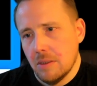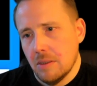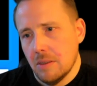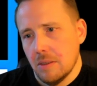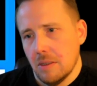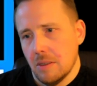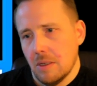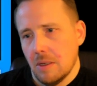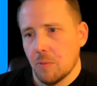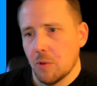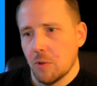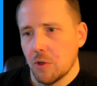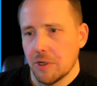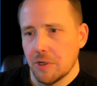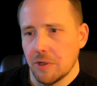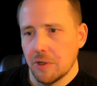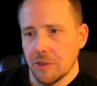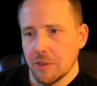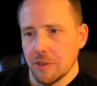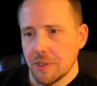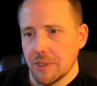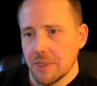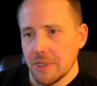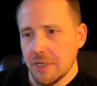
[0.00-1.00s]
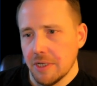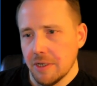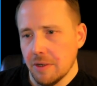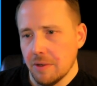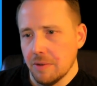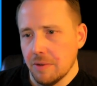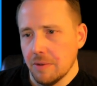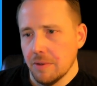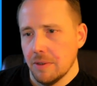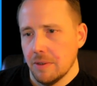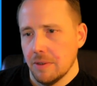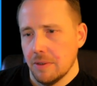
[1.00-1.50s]
I'm more curious
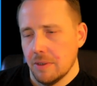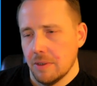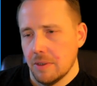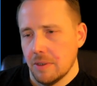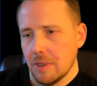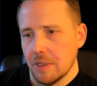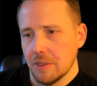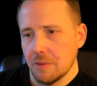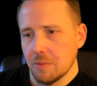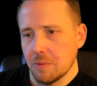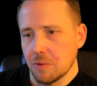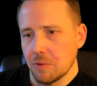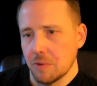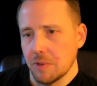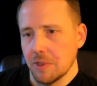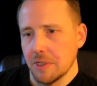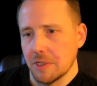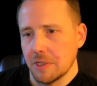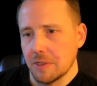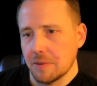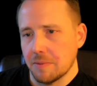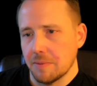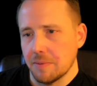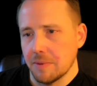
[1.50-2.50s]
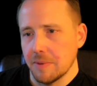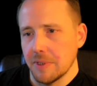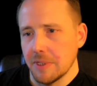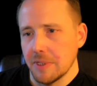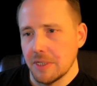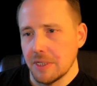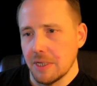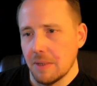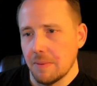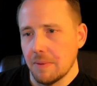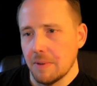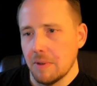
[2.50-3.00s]
now. I just want to run this experiment and
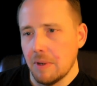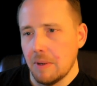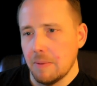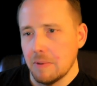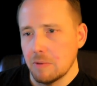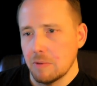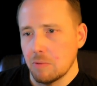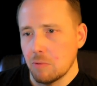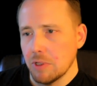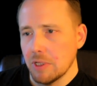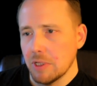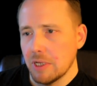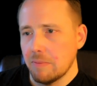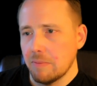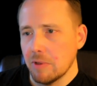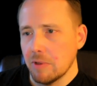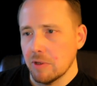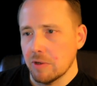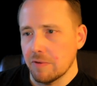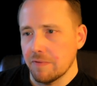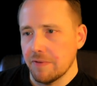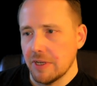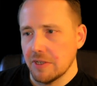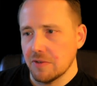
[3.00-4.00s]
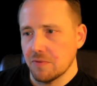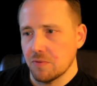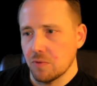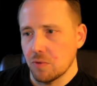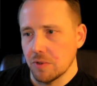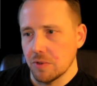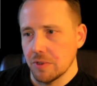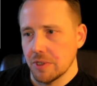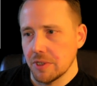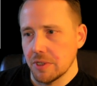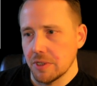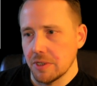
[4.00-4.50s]
see. I'm gonna run the emulator fast
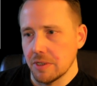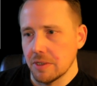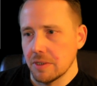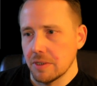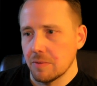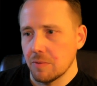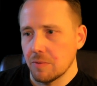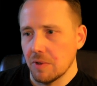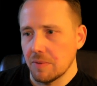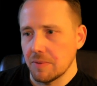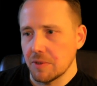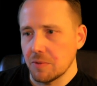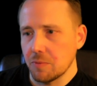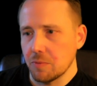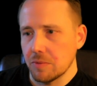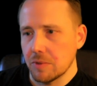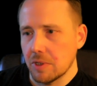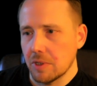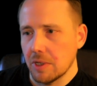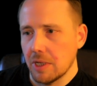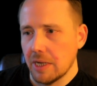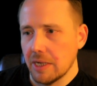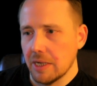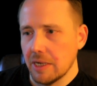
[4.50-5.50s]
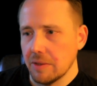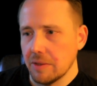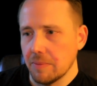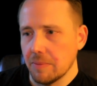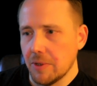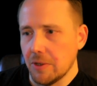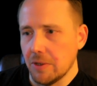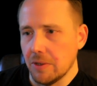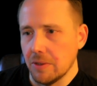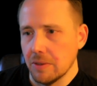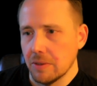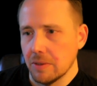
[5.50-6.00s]
forward and see. Well, I'm just hanging out in the
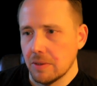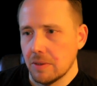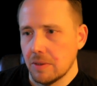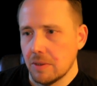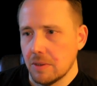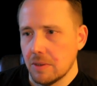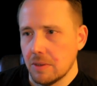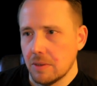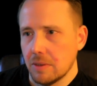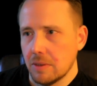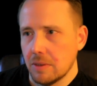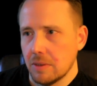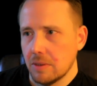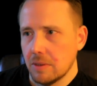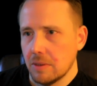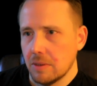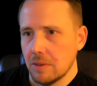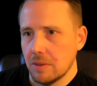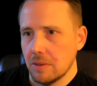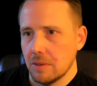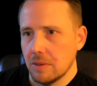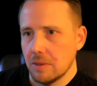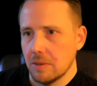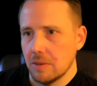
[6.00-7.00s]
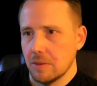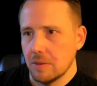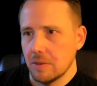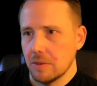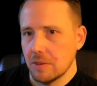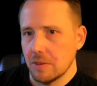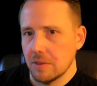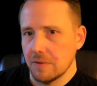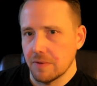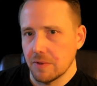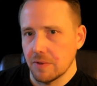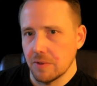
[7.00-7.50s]
mall.
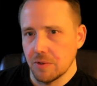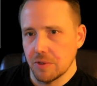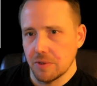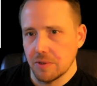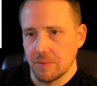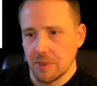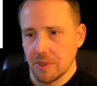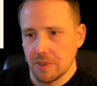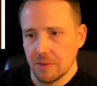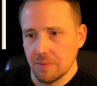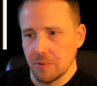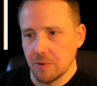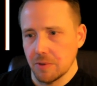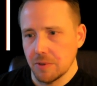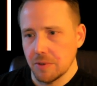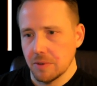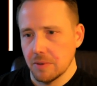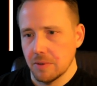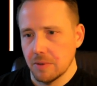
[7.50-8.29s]
See if we can lose some customers.